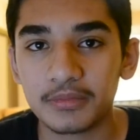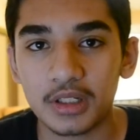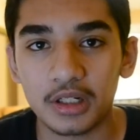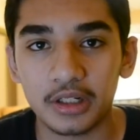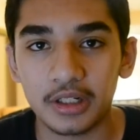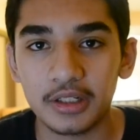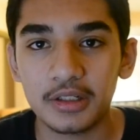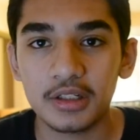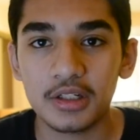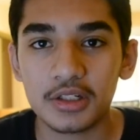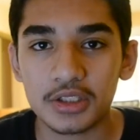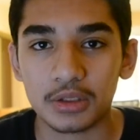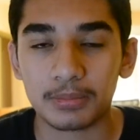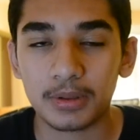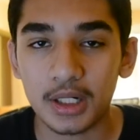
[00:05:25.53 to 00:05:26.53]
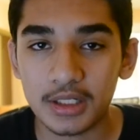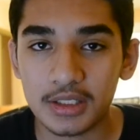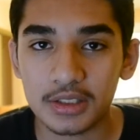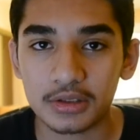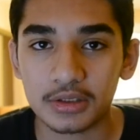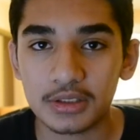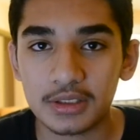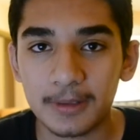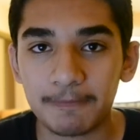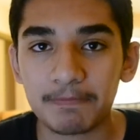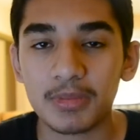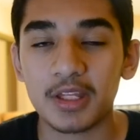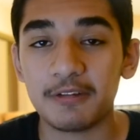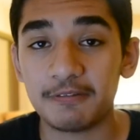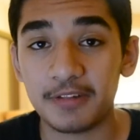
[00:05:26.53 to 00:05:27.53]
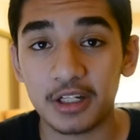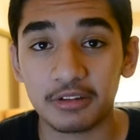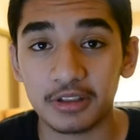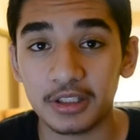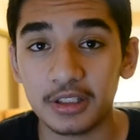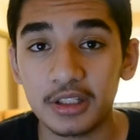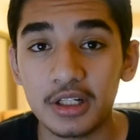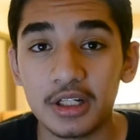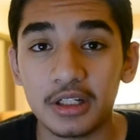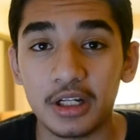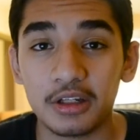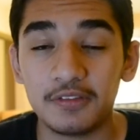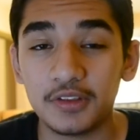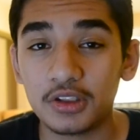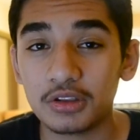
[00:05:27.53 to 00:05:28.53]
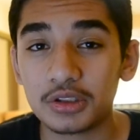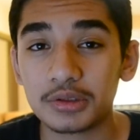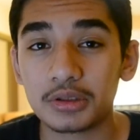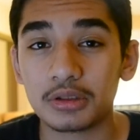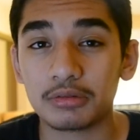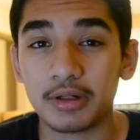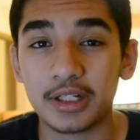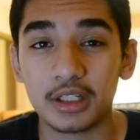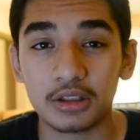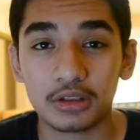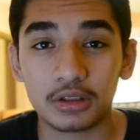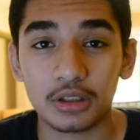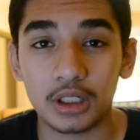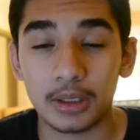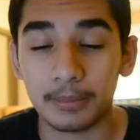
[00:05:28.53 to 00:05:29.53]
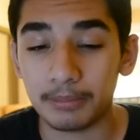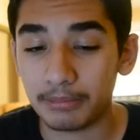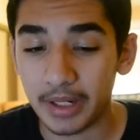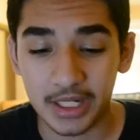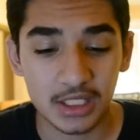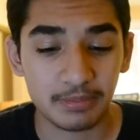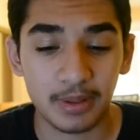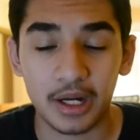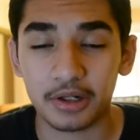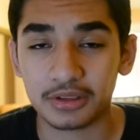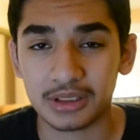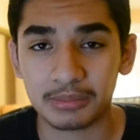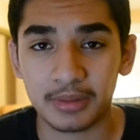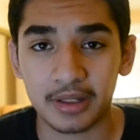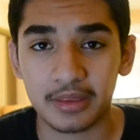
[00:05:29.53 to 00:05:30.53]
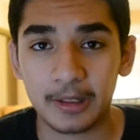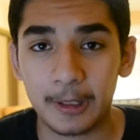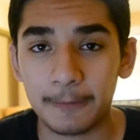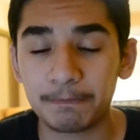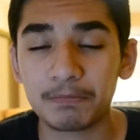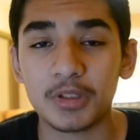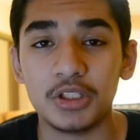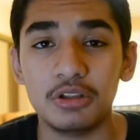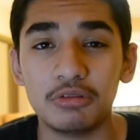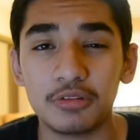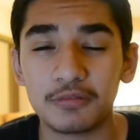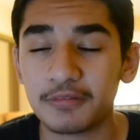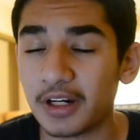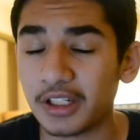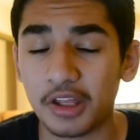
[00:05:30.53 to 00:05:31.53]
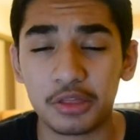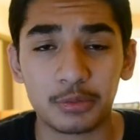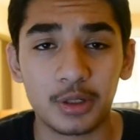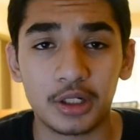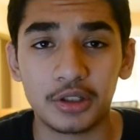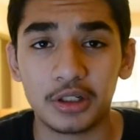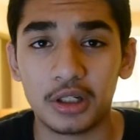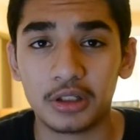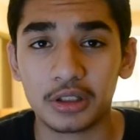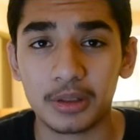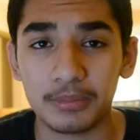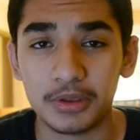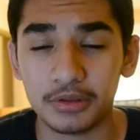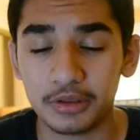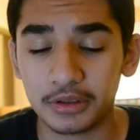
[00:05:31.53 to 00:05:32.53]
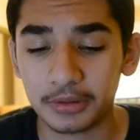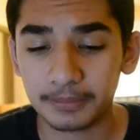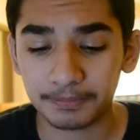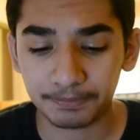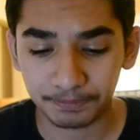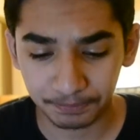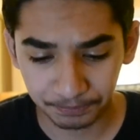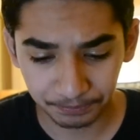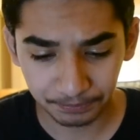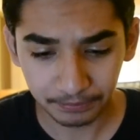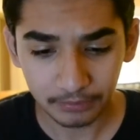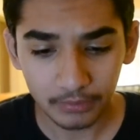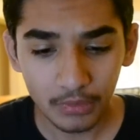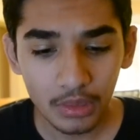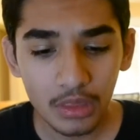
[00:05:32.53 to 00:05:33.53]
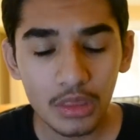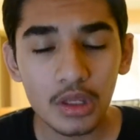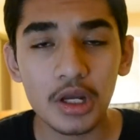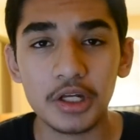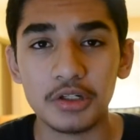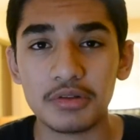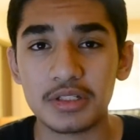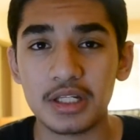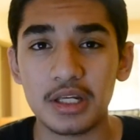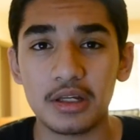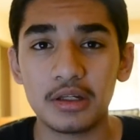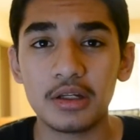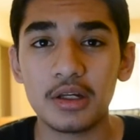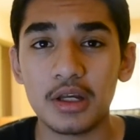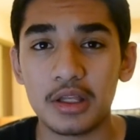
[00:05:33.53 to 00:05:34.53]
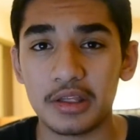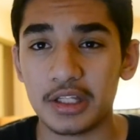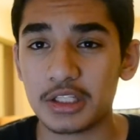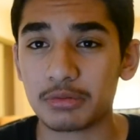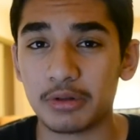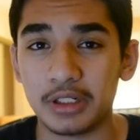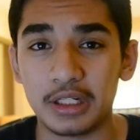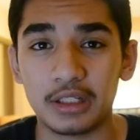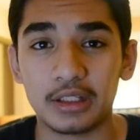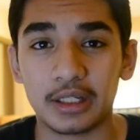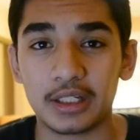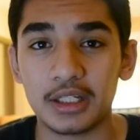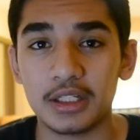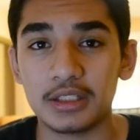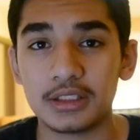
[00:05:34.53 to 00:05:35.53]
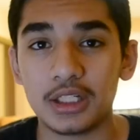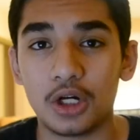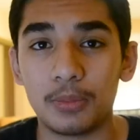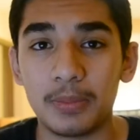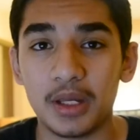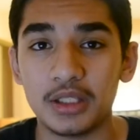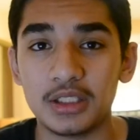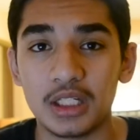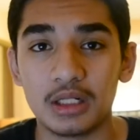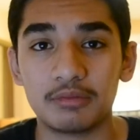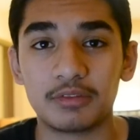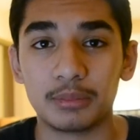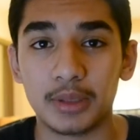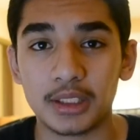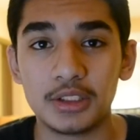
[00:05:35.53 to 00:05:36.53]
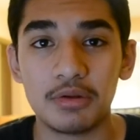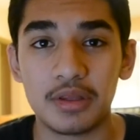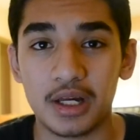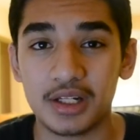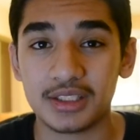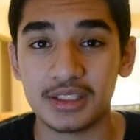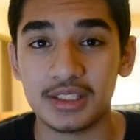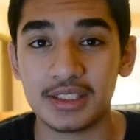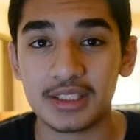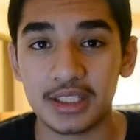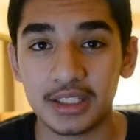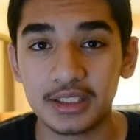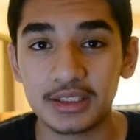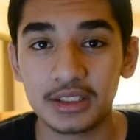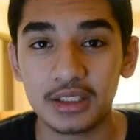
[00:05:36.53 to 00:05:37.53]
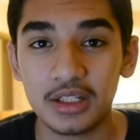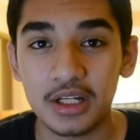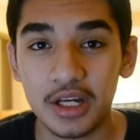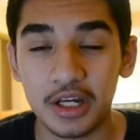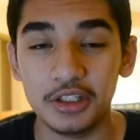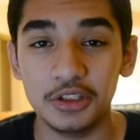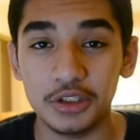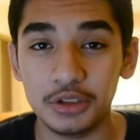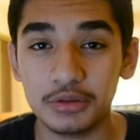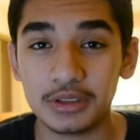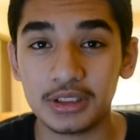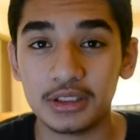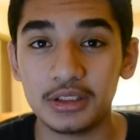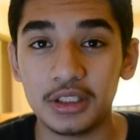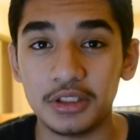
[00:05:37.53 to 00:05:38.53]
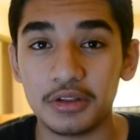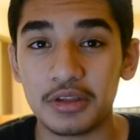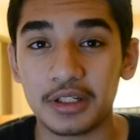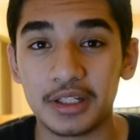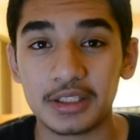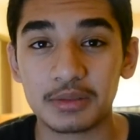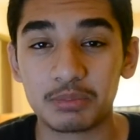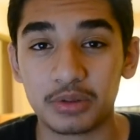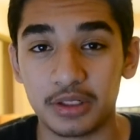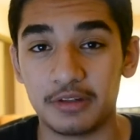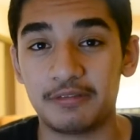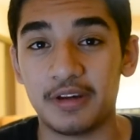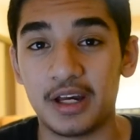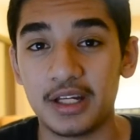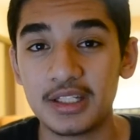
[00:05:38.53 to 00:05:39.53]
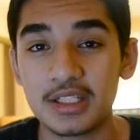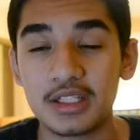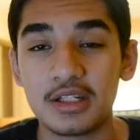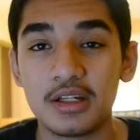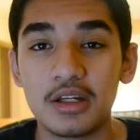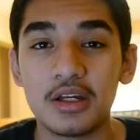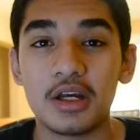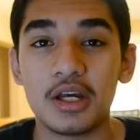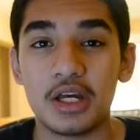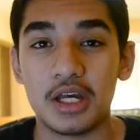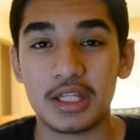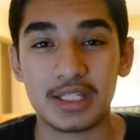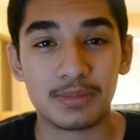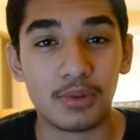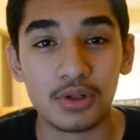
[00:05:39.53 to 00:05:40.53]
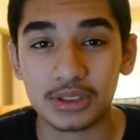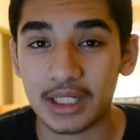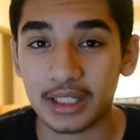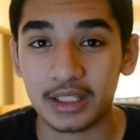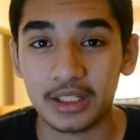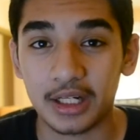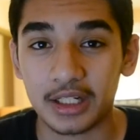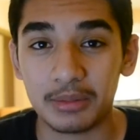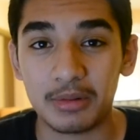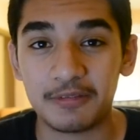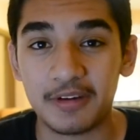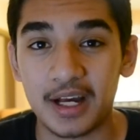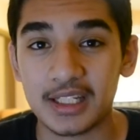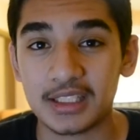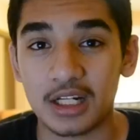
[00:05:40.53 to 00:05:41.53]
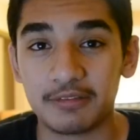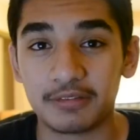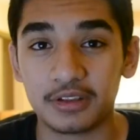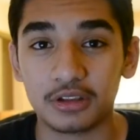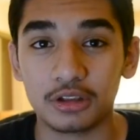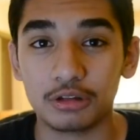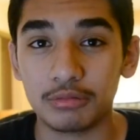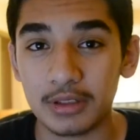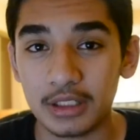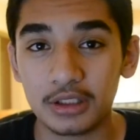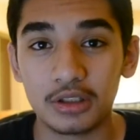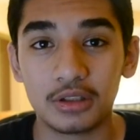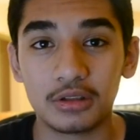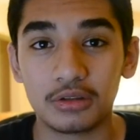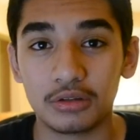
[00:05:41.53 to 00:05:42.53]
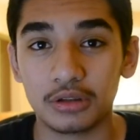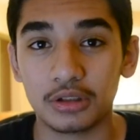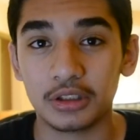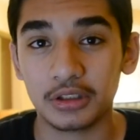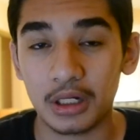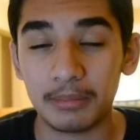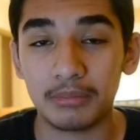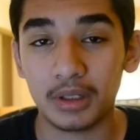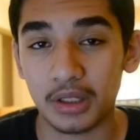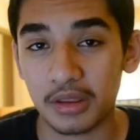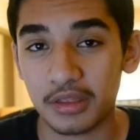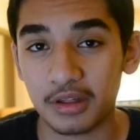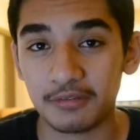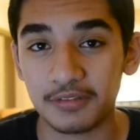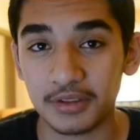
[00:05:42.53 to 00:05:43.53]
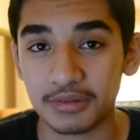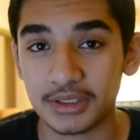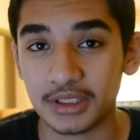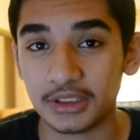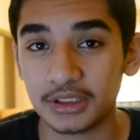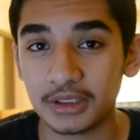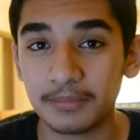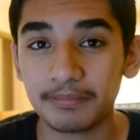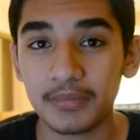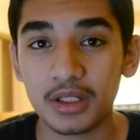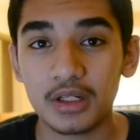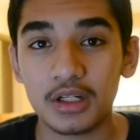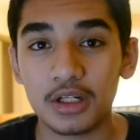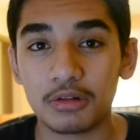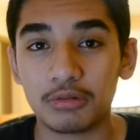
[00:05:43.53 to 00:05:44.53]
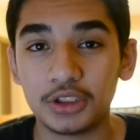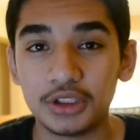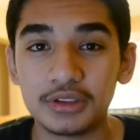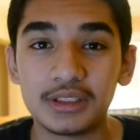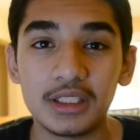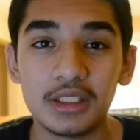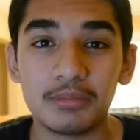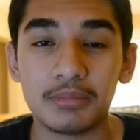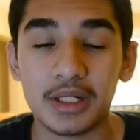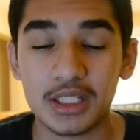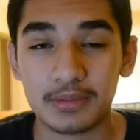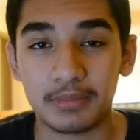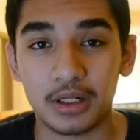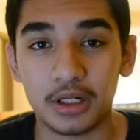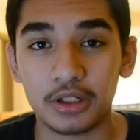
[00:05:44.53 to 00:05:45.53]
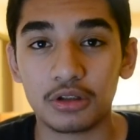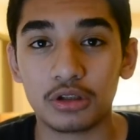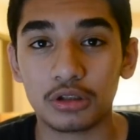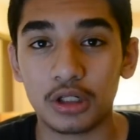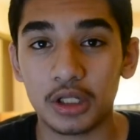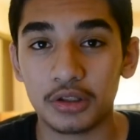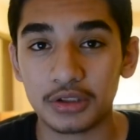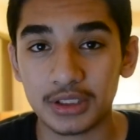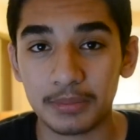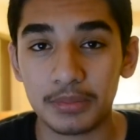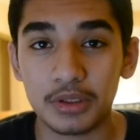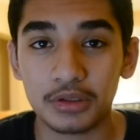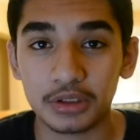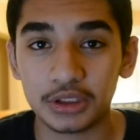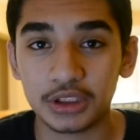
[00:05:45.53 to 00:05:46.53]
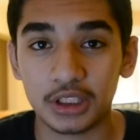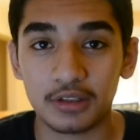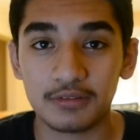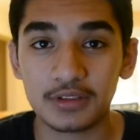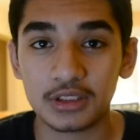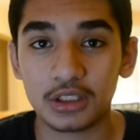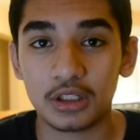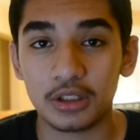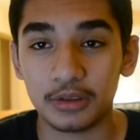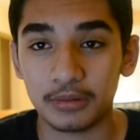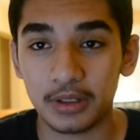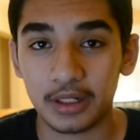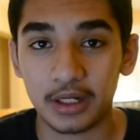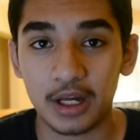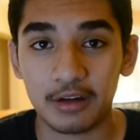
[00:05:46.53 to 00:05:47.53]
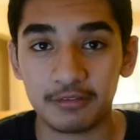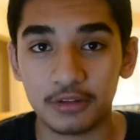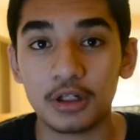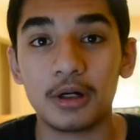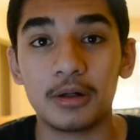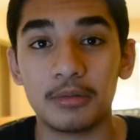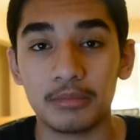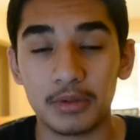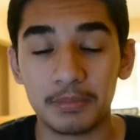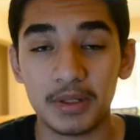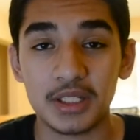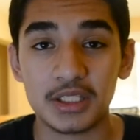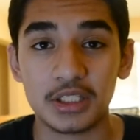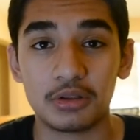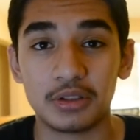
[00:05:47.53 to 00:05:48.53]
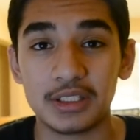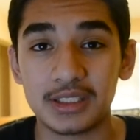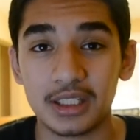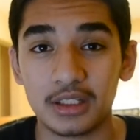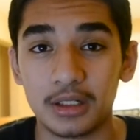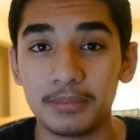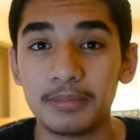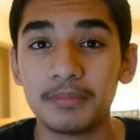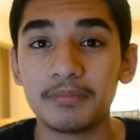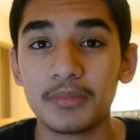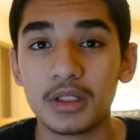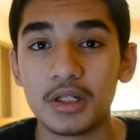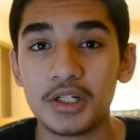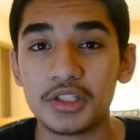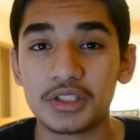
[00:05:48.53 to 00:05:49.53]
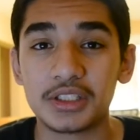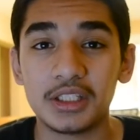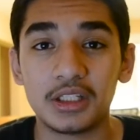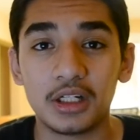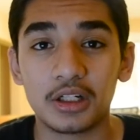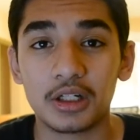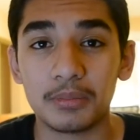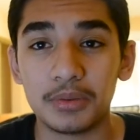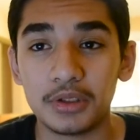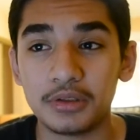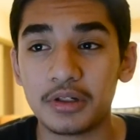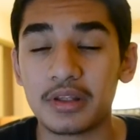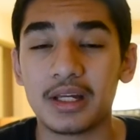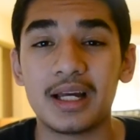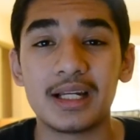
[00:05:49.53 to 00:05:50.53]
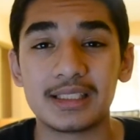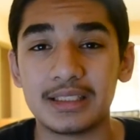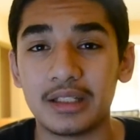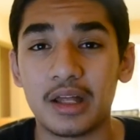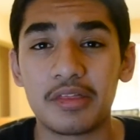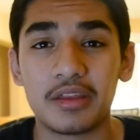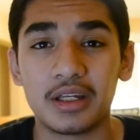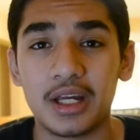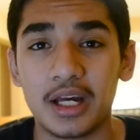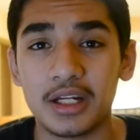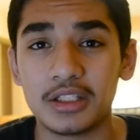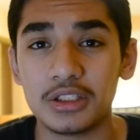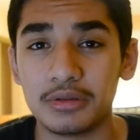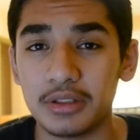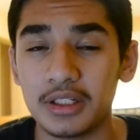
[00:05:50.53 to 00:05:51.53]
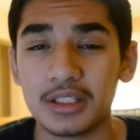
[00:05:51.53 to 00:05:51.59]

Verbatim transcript: All right, so processors, they vary. Now, if you go to a regular um, Best Buy or something like that, and you find a three hundred dollar computer, and you see that's running like Intel Pentium from like two thousand six, and you use it, and you think it's pretty fast, it's most likely not going to be fast after a week or a month of usage. What you see in Best Buy or on those computer shelves on that have um, the P C already set up is you're seeing a computer that has nothing added to it.